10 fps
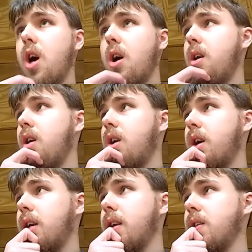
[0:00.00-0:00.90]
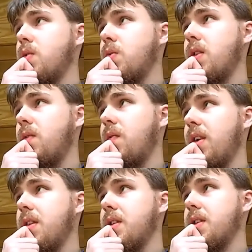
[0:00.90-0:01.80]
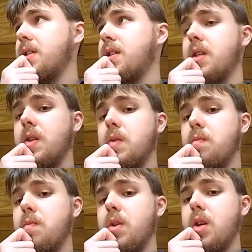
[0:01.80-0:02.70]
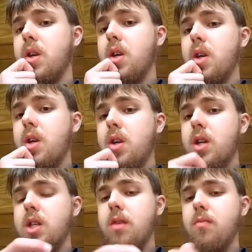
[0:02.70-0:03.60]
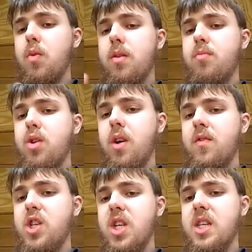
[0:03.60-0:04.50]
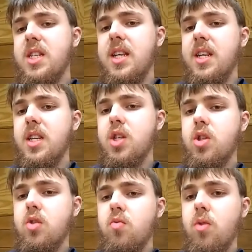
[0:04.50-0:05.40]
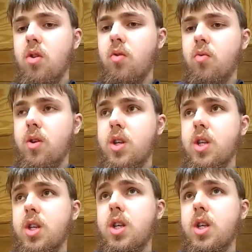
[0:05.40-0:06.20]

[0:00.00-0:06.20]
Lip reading: I guess we can find this in somewhere in the book of Genesis. Well,